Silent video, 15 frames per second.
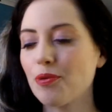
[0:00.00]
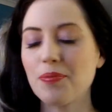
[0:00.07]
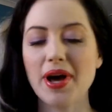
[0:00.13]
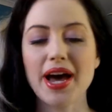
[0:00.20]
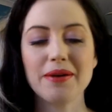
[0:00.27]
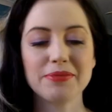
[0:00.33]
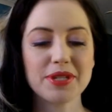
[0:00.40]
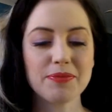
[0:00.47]
or
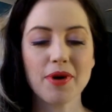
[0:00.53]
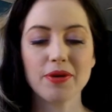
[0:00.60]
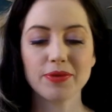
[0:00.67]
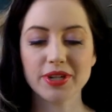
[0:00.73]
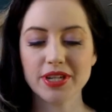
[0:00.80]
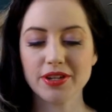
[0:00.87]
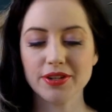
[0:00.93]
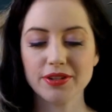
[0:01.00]
perhaps you
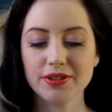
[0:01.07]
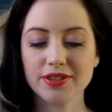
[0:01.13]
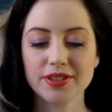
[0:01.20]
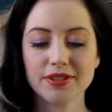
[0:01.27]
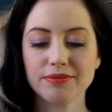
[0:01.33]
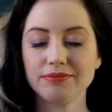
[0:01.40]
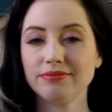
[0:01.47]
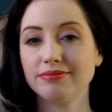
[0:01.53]
might want to
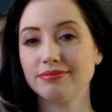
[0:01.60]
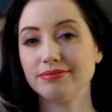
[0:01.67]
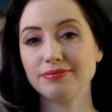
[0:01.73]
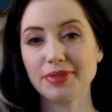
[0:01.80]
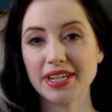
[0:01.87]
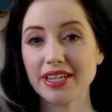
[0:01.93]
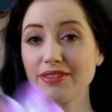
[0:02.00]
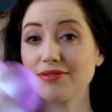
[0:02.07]
use
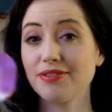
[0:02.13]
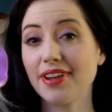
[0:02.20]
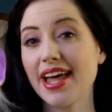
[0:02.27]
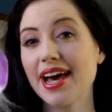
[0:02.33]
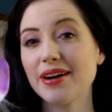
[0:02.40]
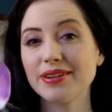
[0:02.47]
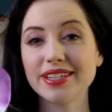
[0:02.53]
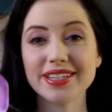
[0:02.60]
some pinning
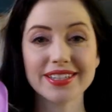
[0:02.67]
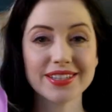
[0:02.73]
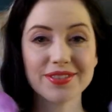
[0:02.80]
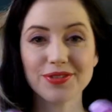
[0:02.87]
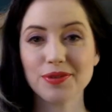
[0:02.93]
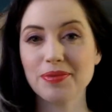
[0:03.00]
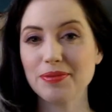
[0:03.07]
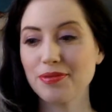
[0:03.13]

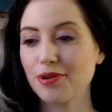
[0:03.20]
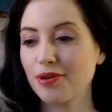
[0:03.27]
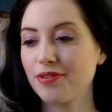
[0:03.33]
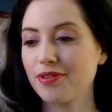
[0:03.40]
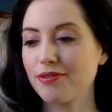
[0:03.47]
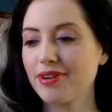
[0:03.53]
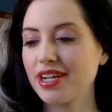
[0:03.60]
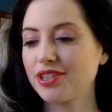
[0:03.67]
flowers for a bit
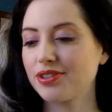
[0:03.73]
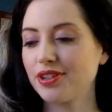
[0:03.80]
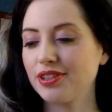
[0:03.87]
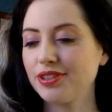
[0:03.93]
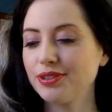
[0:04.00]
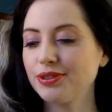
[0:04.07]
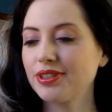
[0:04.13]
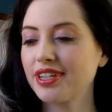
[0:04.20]
more of a
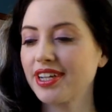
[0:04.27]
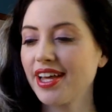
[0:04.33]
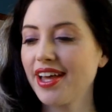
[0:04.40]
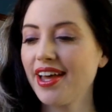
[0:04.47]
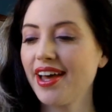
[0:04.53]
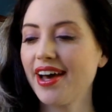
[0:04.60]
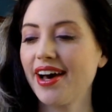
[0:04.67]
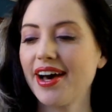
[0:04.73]
retro look.
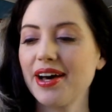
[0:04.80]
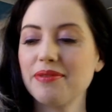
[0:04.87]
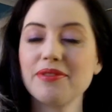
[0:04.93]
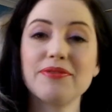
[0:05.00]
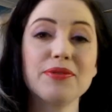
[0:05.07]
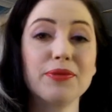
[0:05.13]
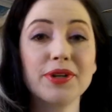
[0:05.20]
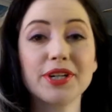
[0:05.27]

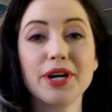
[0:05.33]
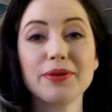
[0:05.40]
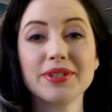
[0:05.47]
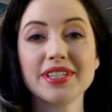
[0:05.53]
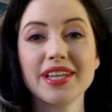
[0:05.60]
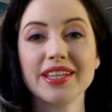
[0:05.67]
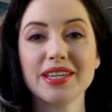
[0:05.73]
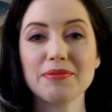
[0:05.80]
If you want to go
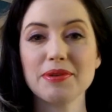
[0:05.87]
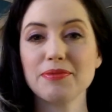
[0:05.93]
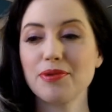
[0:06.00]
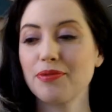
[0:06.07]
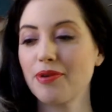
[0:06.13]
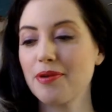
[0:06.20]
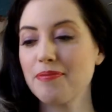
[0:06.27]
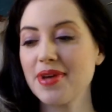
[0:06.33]
with something a
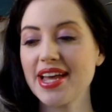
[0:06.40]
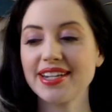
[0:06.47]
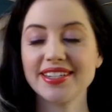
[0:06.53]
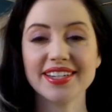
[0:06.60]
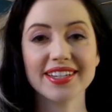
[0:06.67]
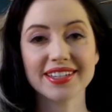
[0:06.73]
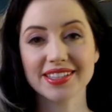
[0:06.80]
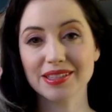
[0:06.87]
bit more
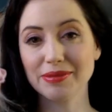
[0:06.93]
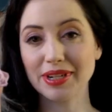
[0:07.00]
romantic,